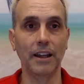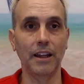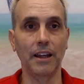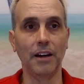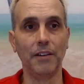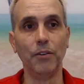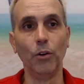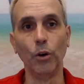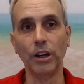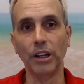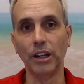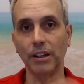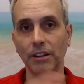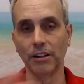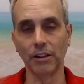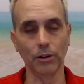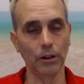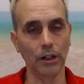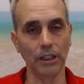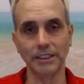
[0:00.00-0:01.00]
avoiding,
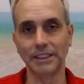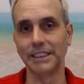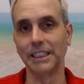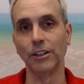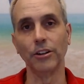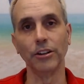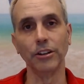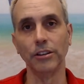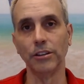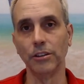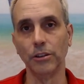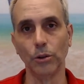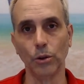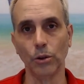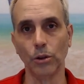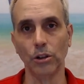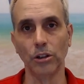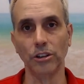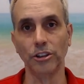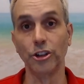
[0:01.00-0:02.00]
you know, a cereal
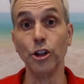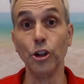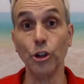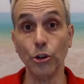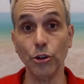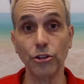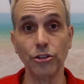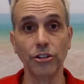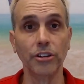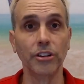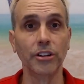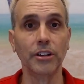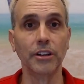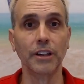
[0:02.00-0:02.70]
or juice,